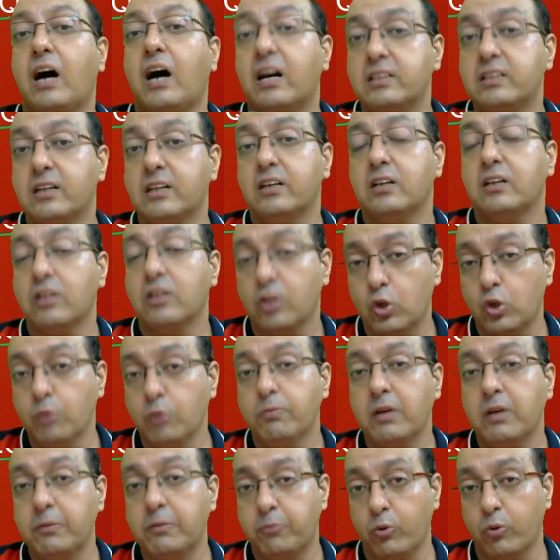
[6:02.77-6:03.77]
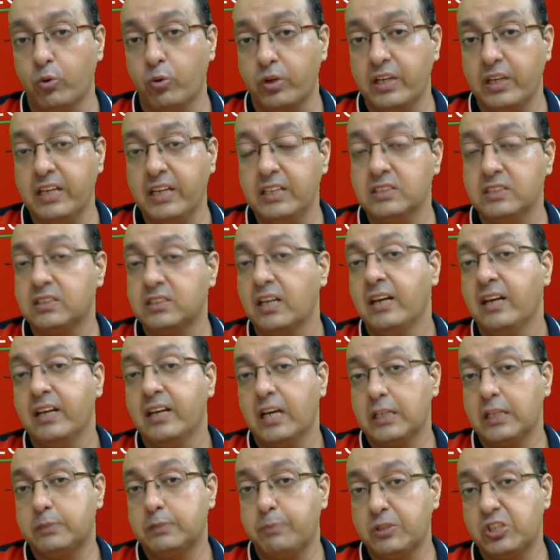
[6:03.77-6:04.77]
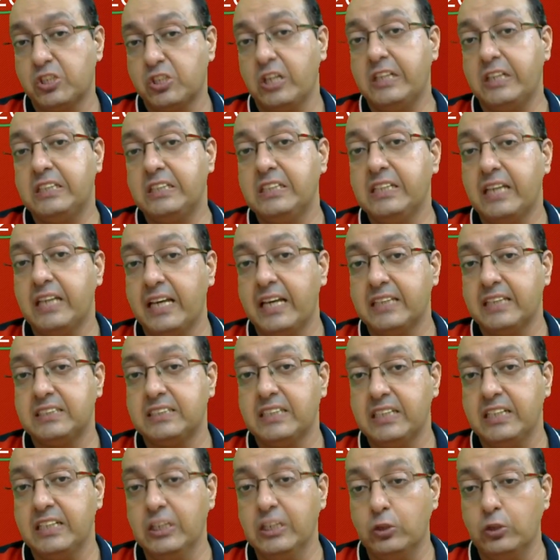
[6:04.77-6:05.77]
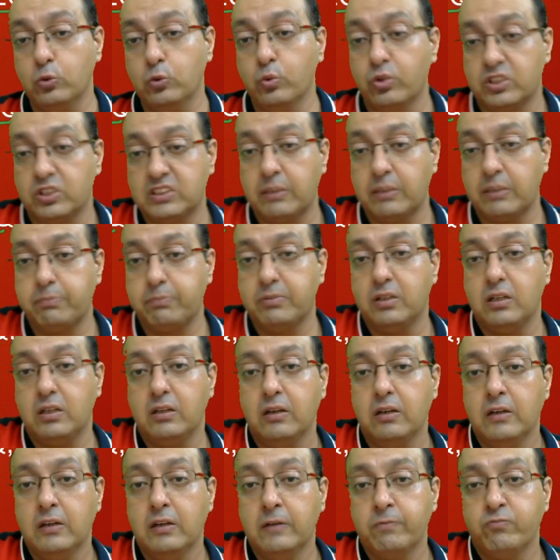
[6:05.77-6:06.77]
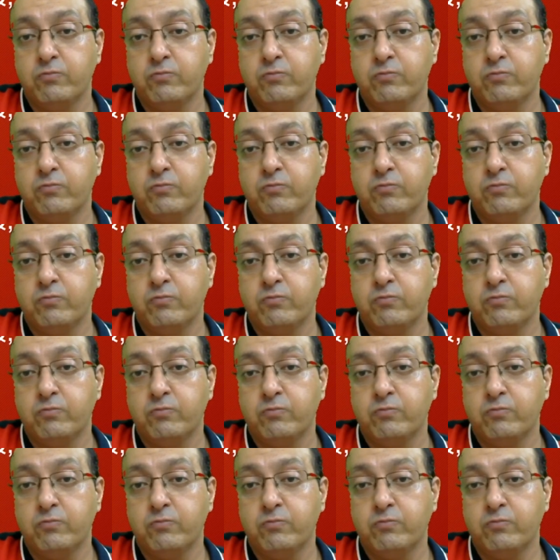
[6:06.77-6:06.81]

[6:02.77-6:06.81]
other human proteins, especially the ACE2 receptor,